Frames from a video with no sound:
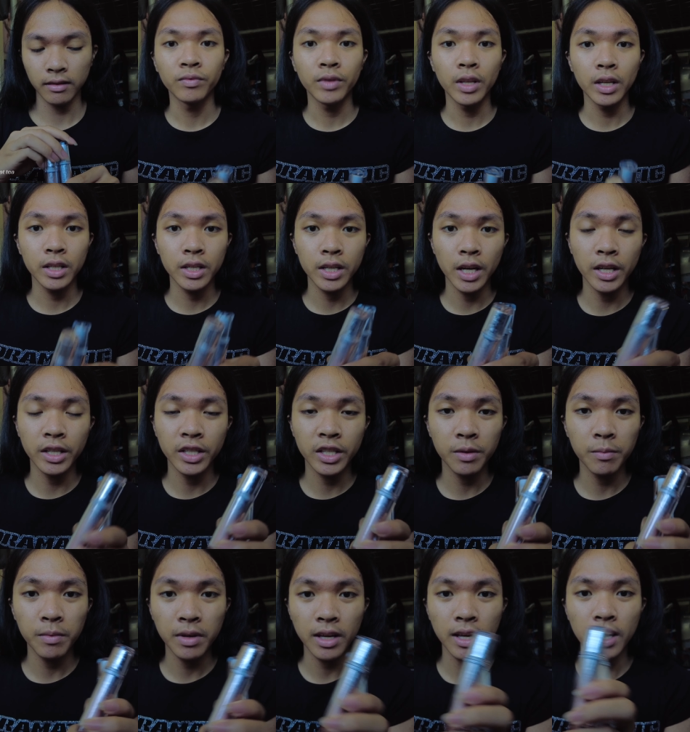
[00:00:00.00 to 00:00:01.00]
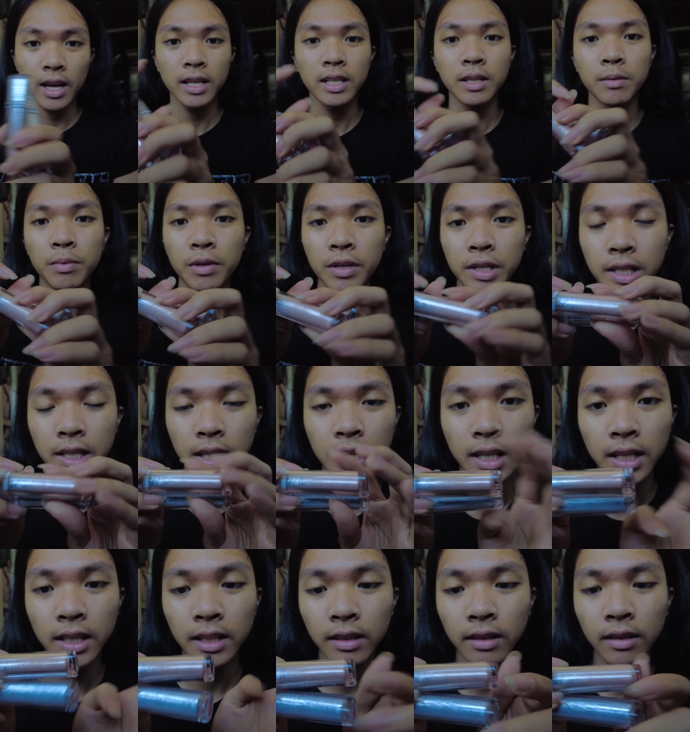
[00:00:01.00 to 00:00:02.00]
They changed me as a
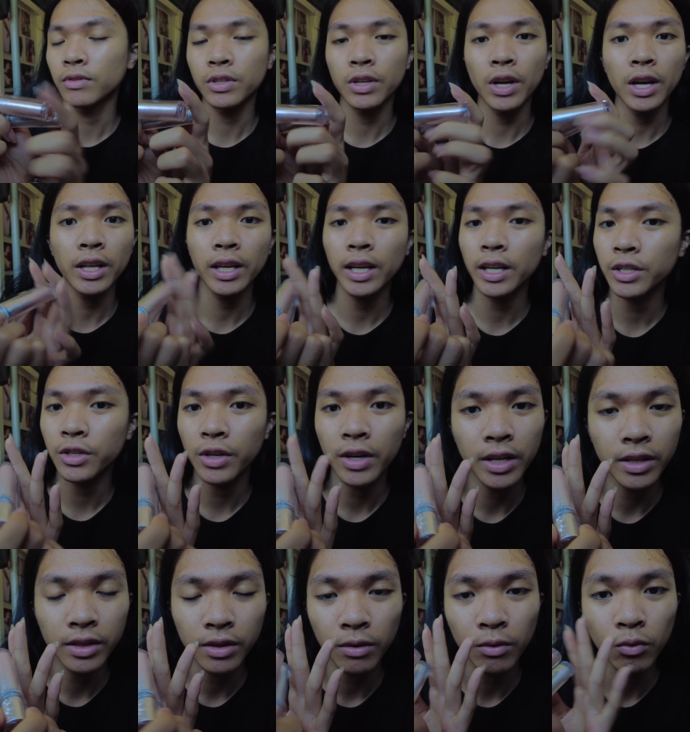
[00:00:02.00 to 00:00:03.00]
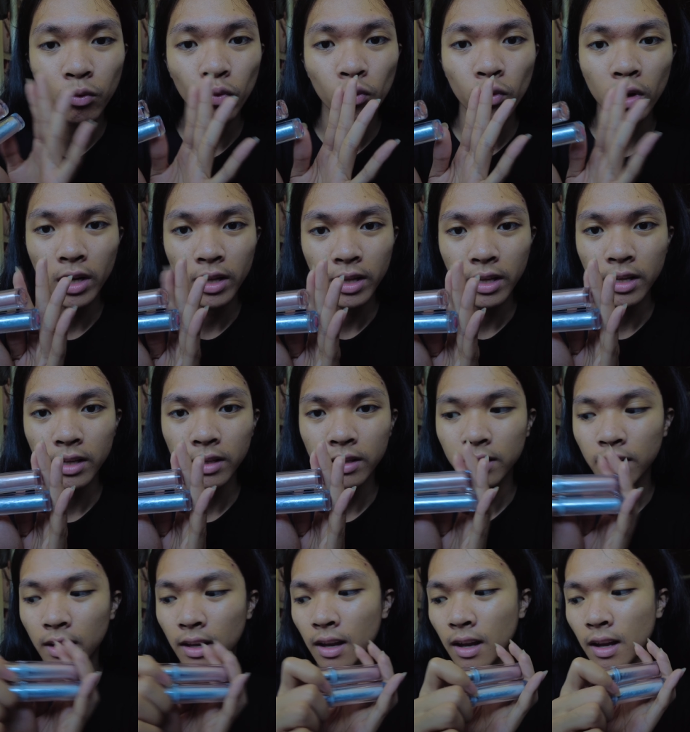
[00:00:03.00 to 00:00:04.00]
person. Try to get your hands on one of these.
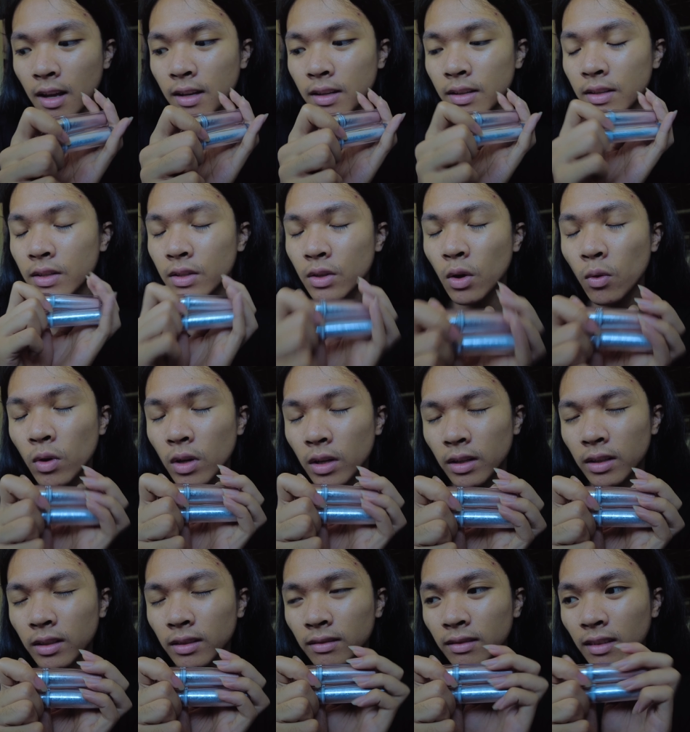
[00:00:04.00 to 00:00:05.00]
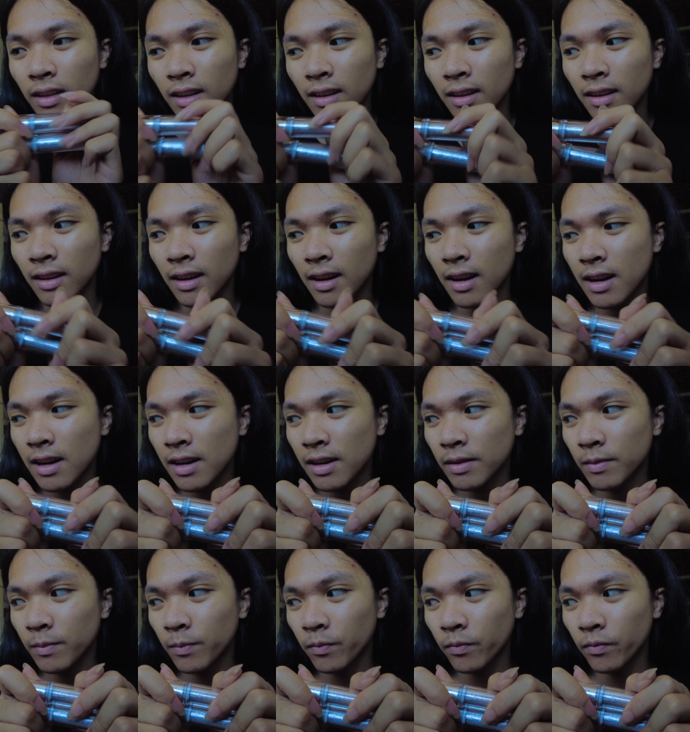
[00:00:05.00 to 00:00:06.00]
So good.
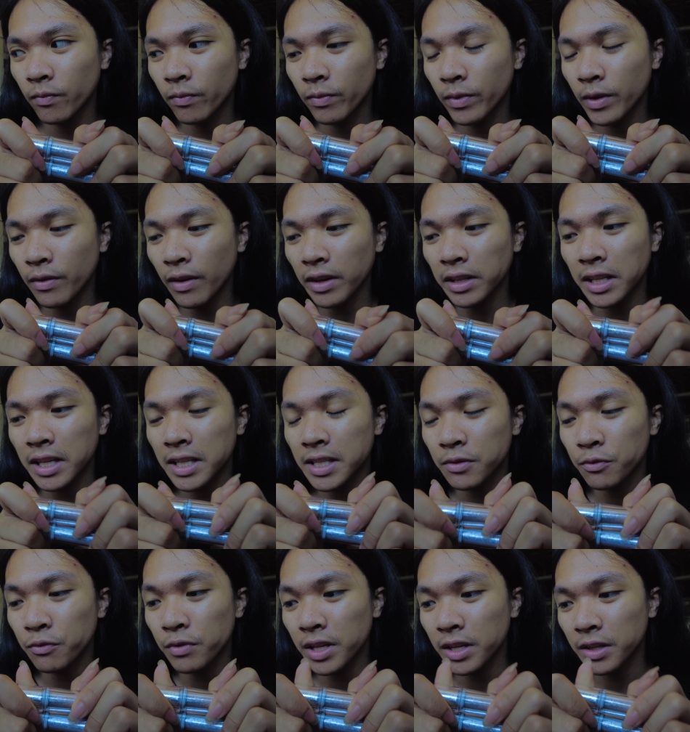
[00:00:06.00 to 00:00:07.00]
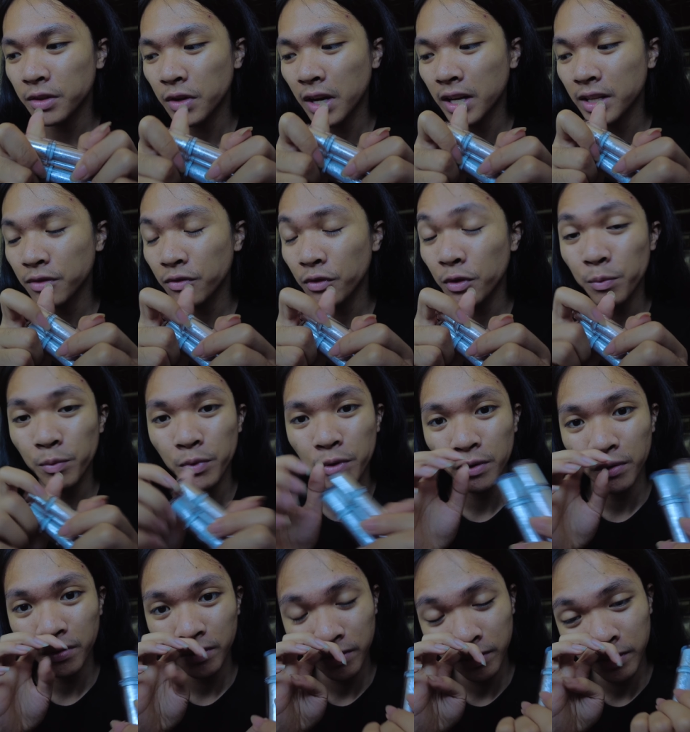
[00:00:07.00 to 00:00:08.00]
Um, the fact that it's really transfer
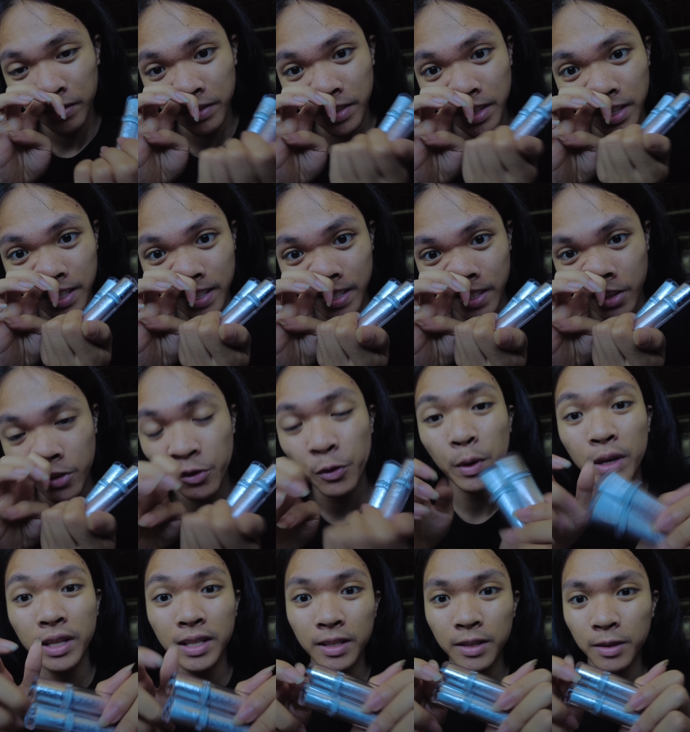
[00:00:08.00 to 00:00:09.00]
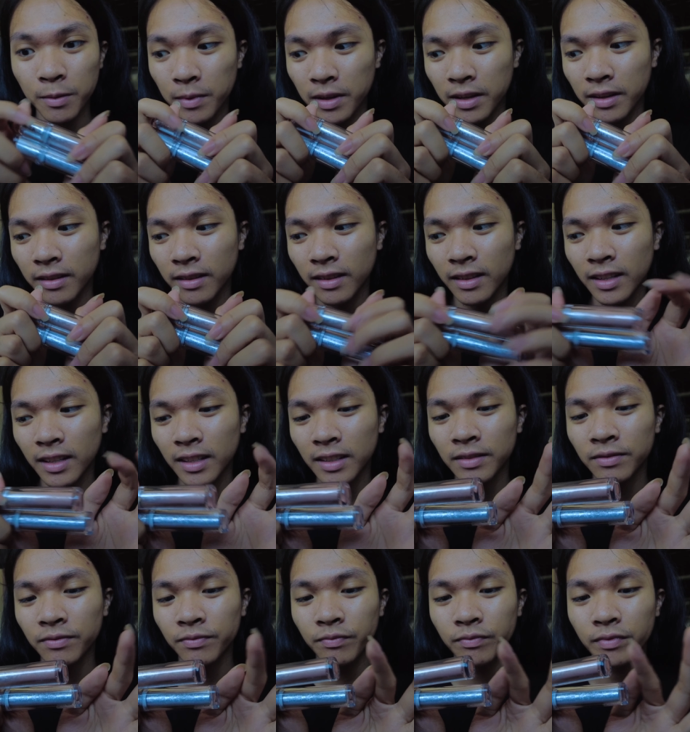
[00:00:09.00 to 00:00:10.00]
proof, it's crazy to me.
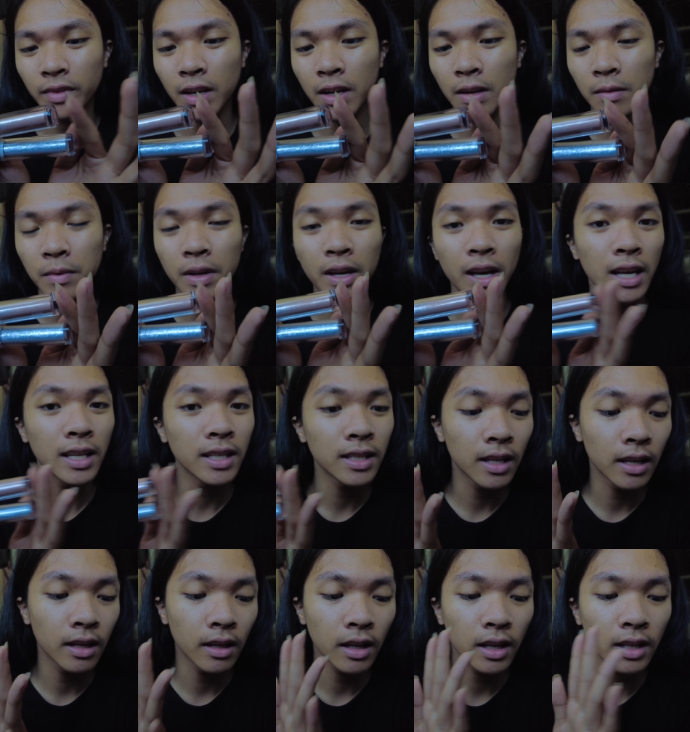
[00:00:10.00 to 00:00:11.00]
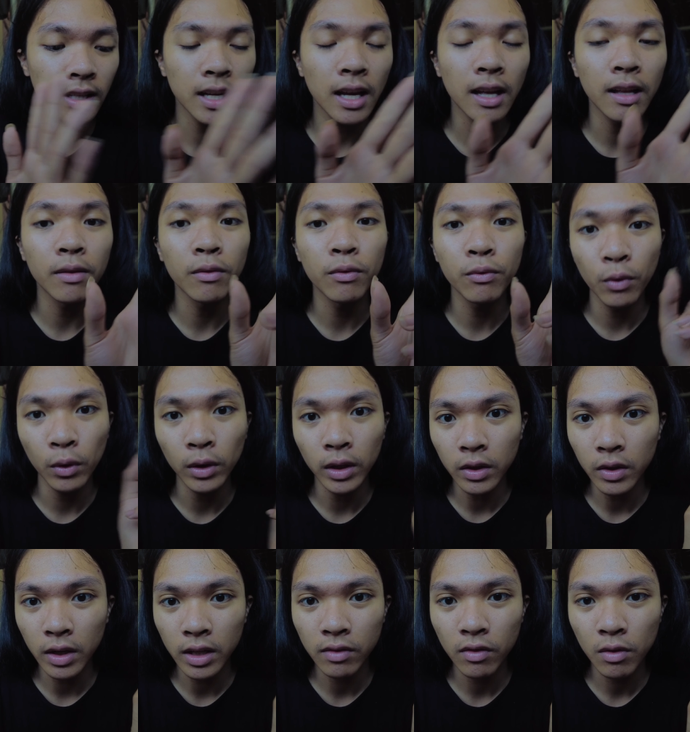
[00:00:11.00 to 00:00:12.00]
Um, it has, it, it's not fully
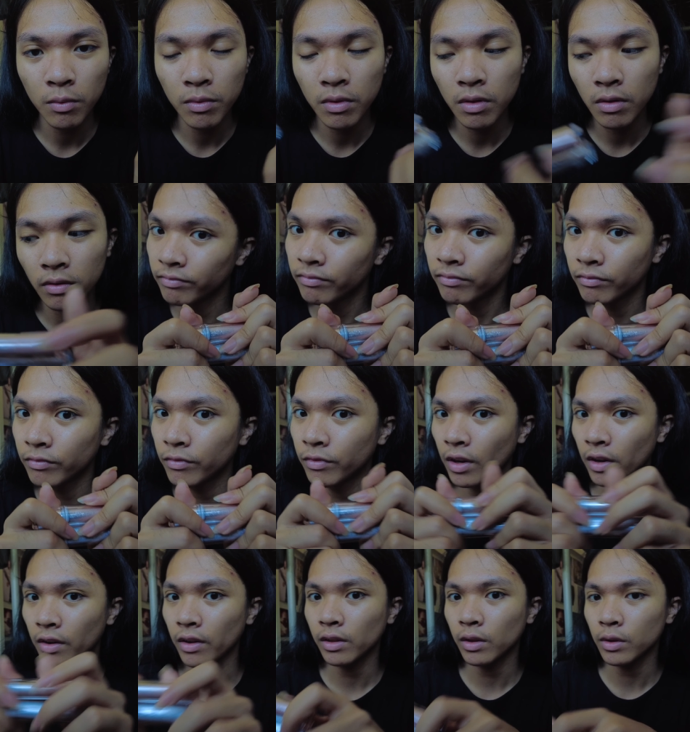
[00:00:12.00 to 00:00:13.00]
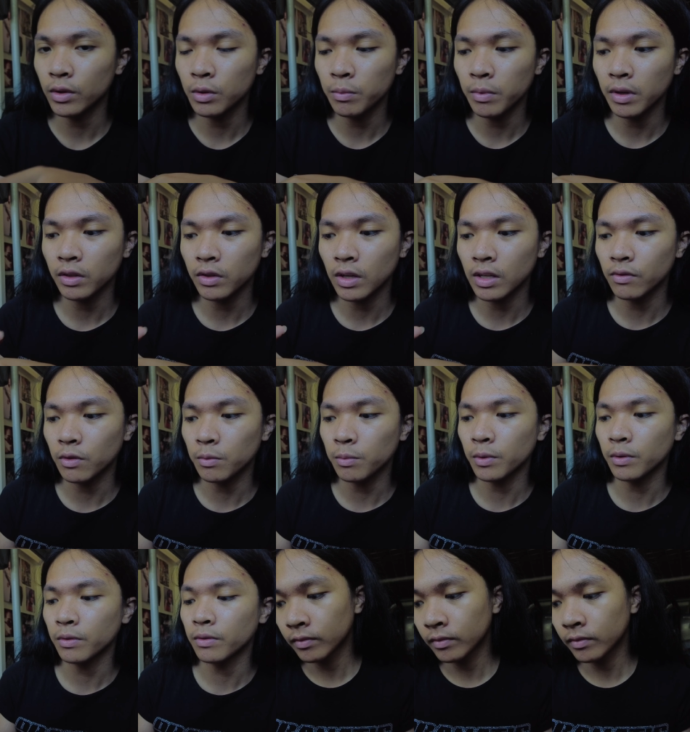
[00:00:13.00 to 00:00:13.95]
transfer proof, very close to being transfer proof.